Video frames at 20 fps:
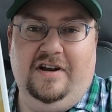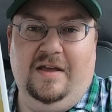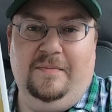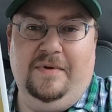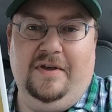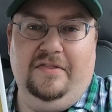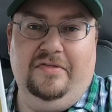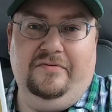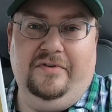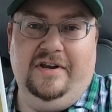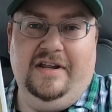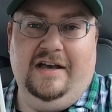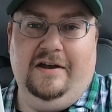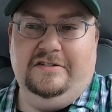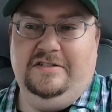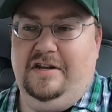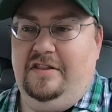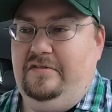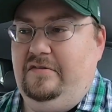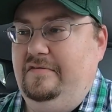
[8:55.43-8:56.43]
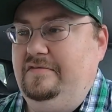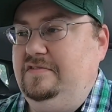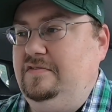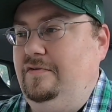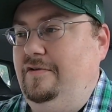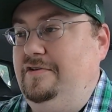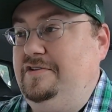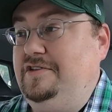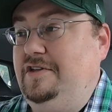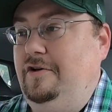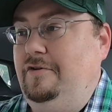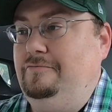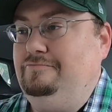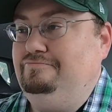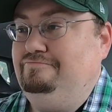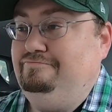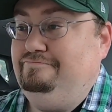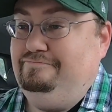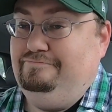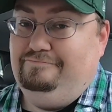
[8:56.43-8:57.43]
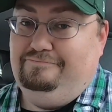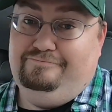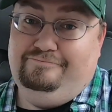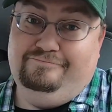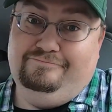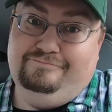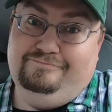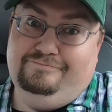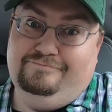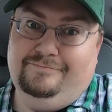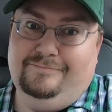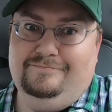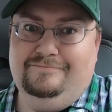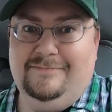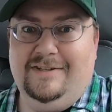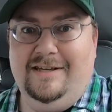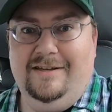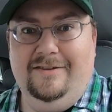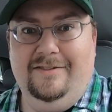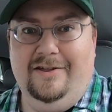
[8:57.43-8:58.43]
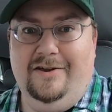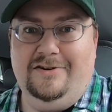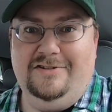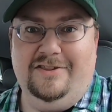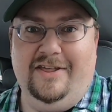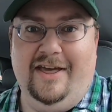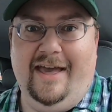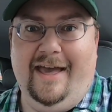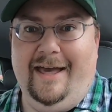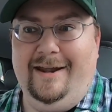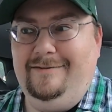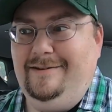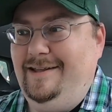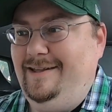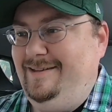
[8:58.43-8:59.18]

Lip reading: and I paid $3 at a thrift store, so there's that.